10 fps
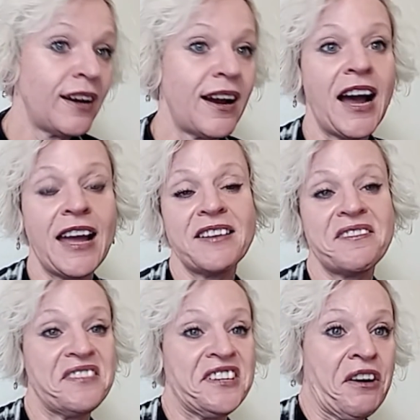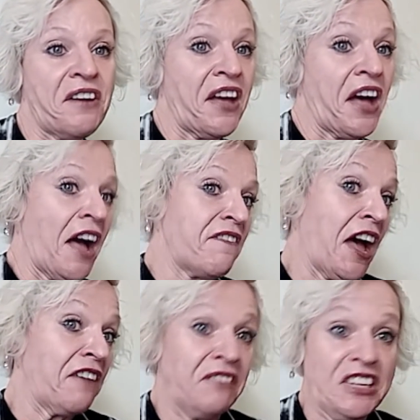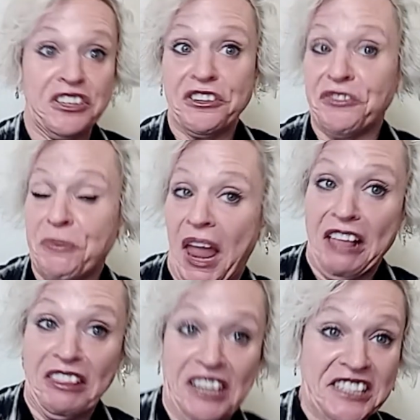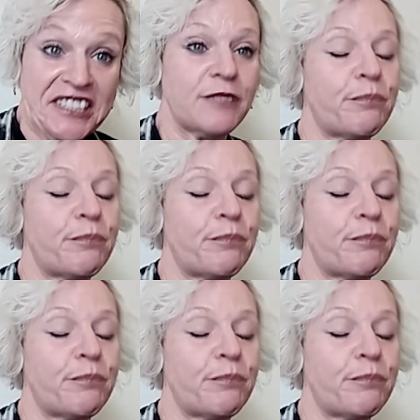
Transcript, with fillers: I've had visitors from aliens,